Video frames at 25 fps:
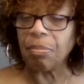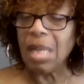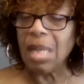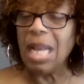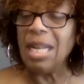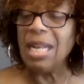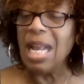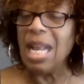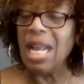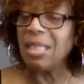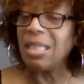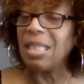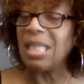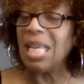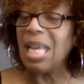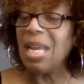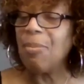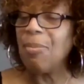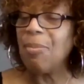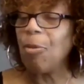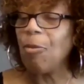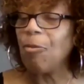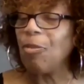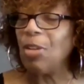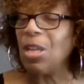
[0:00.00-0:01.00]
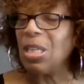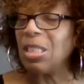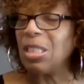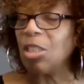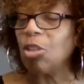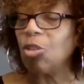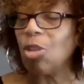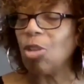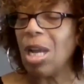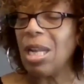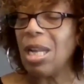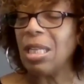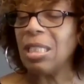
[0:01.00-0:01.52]
and that same
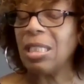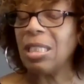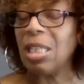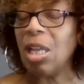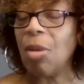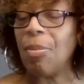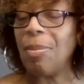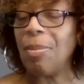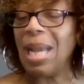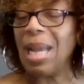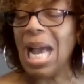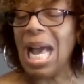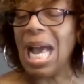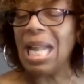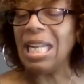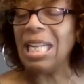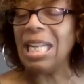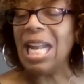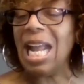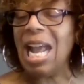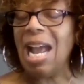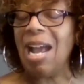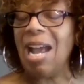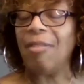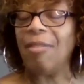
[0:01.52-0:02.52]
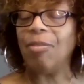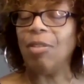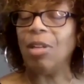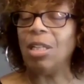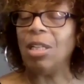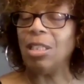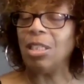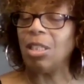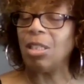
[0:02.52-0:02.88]
professor tried to tell me I didn't have